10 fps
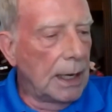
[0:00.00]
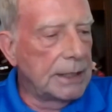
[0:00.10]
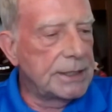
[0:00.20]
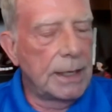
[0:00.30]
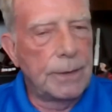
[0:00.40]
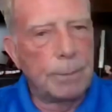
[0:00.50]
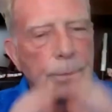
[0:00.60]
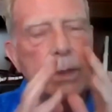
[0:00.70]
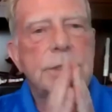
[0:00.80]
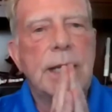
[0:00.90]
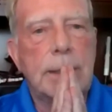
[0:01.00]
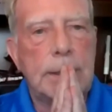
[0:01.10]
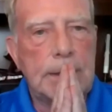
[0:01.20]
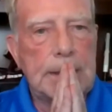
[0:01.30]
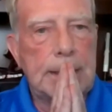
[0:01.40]
I'd say the
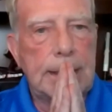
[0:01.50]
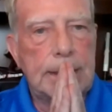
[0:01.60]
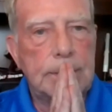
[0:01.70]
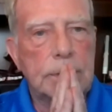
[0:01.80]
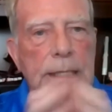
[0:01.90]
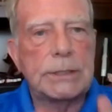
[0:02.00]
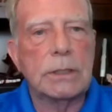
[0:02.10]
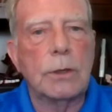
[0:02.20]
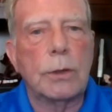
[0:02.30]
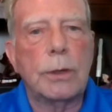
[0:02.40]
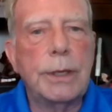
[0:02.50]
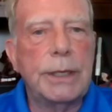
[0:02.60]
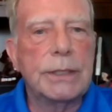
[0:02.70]
second lesson learned